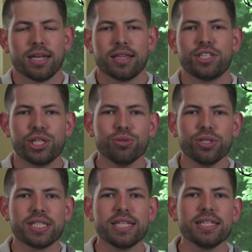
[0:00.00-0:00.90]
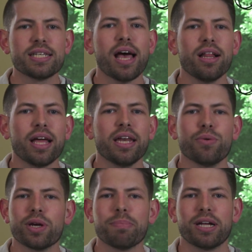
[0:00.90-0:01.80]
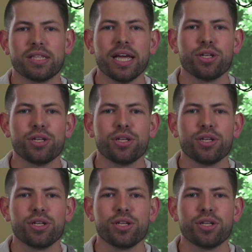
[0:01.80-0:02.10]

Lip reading: The children didn't tell anyone about the